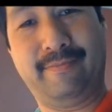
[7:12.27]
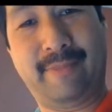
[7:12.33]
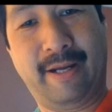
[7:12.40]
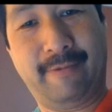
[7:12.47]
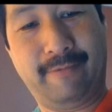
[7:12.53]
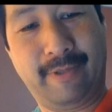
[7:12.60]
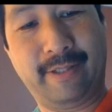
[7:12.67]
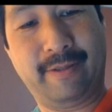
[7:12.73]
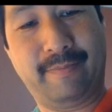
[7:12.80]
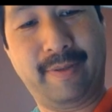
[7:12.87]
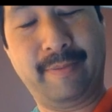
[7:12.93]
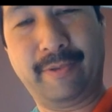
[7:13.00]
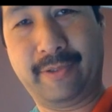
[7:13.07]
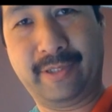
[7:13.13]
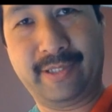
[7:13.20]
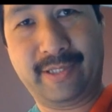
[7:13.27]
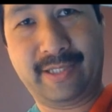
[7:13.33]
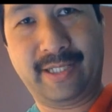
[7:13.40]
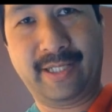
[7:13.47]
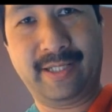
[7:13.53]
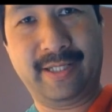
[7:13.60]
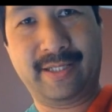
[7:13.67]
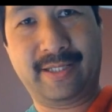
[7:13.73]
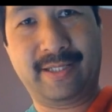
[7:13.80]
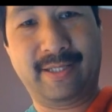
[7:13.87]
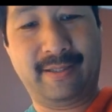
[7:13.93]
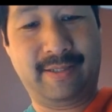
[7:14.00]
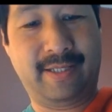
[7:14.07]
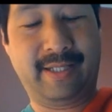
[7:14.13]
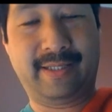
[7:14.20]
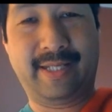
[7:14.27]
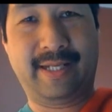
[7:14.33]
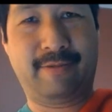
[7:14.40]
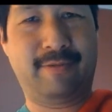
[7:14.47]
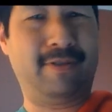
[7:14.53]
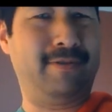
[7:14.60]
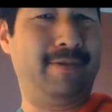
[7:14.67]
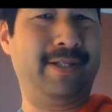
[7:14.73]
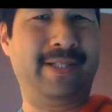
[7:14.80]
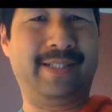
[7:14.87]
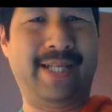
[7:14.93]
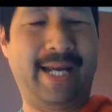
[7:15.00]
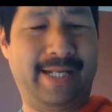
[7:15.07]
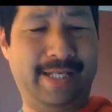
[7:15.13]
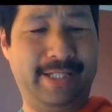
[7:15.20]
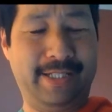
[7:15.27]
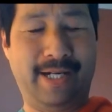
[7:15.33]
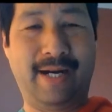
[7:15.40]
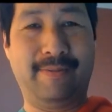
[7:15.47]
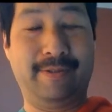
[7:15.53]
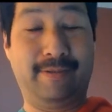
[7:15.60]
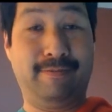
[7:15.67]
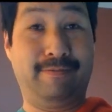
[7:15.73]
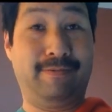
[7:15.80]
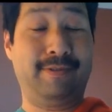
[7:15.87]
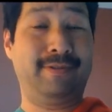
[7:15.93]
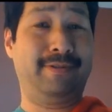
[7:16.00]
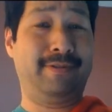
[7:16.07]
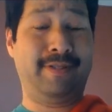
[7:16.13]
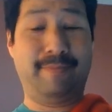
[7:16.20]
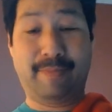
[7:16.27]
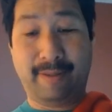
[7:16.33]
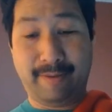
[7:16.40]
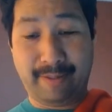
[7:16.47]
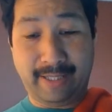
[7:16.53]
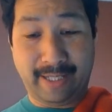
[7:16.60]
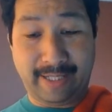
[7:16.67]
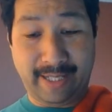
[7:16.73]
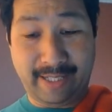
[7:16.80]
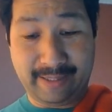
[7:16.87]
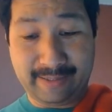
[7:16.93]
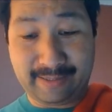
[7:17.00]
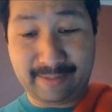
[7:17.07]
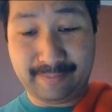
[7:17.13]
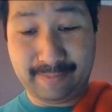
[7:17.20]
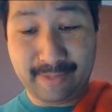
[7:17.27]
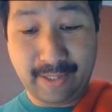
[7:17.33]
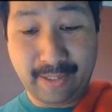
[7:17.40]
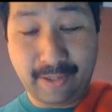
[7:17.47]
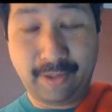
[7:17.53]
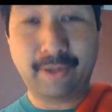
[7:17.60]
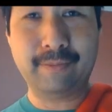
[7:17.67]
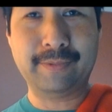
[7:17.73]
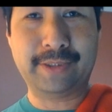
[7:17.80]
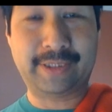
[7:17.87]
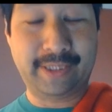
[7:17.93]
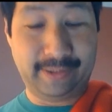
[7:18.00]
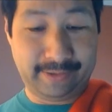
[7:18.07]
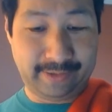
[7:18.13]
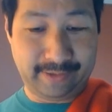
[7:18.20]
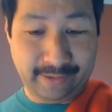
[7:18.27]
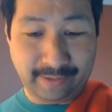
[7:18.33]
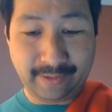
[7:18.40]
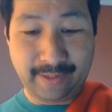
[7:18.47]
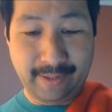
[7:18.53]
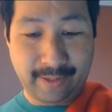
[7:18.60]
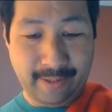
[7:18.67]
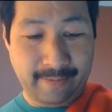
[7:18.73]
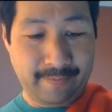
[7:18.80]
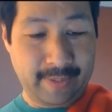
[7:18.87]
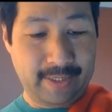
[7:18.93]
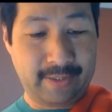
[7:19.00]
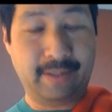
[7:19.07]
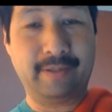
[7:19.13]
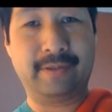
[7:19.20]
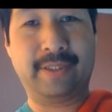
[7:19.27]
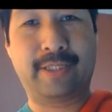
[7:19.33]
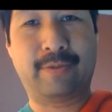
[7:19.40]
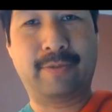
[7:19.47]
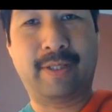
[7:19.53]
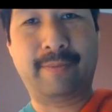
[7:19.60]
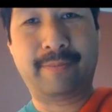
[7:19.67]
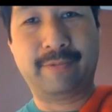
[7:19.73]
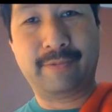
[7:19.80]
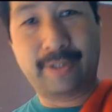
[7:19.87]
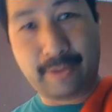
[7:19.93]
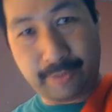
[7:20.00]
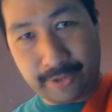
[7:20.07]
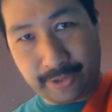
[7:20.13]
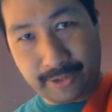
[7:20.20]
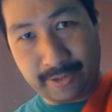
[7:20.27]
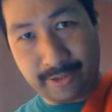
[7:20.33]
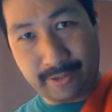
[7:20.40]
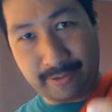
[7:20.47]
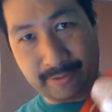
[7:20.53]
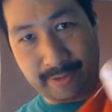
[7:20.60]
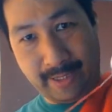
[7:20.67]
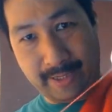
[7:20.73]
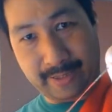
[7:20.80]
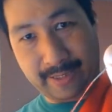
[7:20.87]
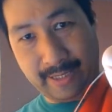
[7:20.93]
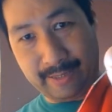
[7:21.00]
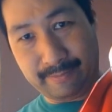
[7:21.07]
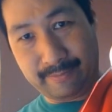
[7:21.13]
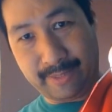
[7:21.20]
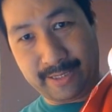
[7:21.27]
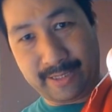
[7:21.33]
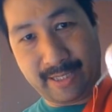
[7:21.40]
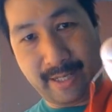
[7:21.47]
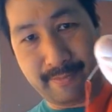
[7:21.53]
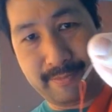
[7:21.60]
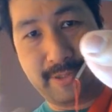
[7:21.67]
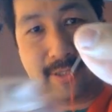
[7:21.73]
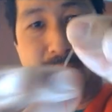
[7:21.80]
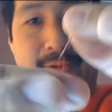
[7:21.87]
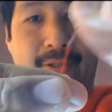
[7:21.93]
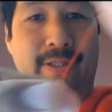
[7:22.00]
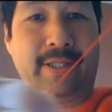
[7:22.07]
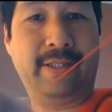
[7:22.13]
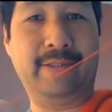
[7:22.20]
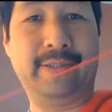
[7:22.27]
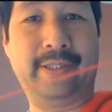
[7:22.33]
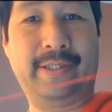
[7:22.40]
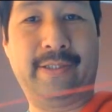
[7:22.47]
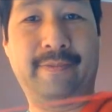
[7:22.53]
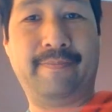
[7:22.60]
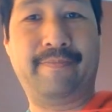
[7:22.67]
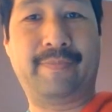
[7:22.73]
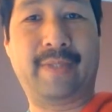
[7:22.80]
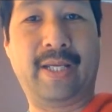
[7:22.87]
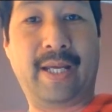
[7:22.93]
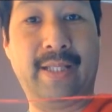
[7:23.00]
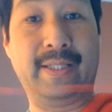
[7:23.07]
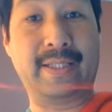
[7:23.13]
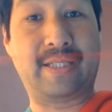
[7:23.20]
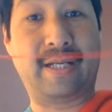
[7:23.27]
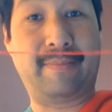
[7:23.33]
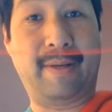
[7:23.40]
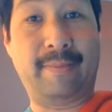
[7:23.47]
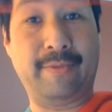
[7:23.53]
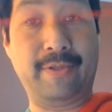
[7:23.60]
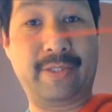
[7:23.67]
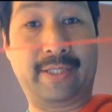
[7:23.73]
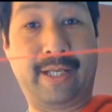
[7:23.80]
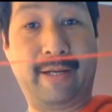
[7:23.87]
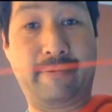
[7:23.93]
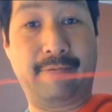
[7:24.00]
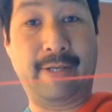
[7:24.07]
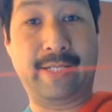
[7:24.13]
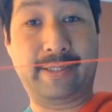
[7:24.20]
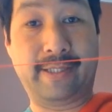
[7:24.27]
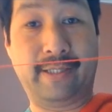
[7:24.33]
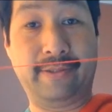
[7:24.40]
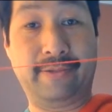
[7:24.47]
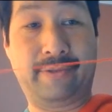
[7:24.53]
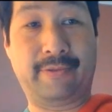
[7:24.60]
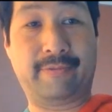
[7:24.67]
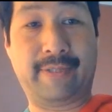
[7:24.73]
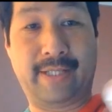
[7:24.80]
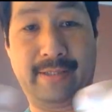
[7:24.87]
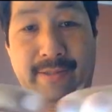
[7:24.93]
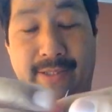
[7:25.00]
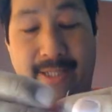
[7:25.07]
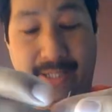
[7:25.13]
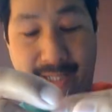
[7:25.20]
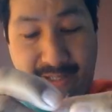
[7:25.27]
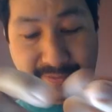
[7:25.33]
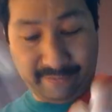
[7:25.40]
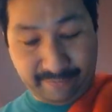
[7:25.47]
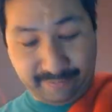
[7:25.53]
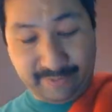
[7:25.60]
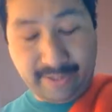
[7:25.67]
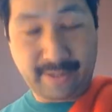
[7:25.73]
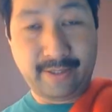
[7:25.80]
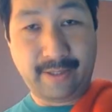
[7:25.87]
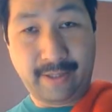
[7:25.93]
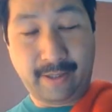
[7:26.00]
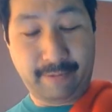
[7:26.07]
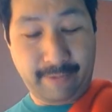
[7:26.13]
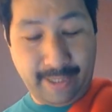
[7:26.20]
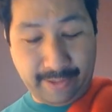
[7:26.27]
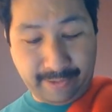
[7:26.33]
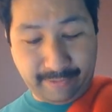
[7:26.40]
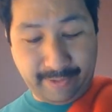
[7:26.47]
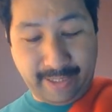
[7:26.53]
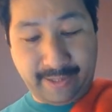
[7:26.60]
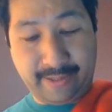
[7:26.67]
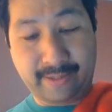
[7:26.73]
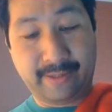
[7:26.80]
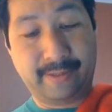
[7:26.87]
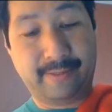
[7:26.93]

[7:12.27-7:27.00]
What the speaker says: might wonder, people are going to see this and think that's, whoa, what a tacky job, or, oh, you probably got it at some homeless shelter. So this is what you can do. I got my same sewing needle here, and this time I'm using a red colored thread, okay? I have a red thread.